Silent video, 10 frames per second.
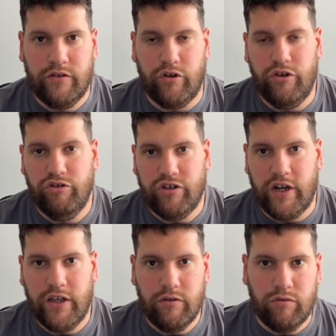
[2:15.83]
So
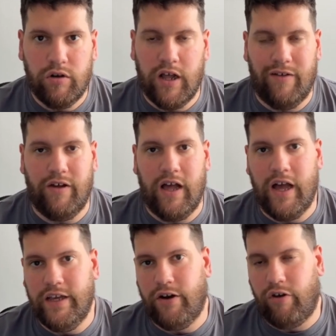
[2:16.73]
usually we'll have a
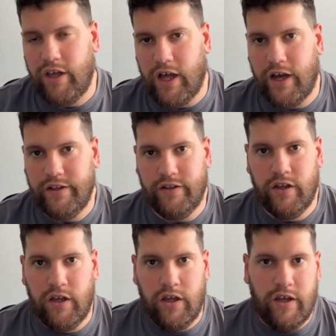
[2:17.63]
higher ride height
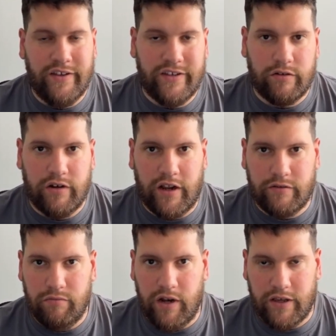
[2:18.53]
in
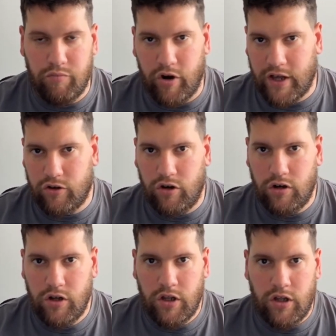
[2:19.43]
circuits like Monaco,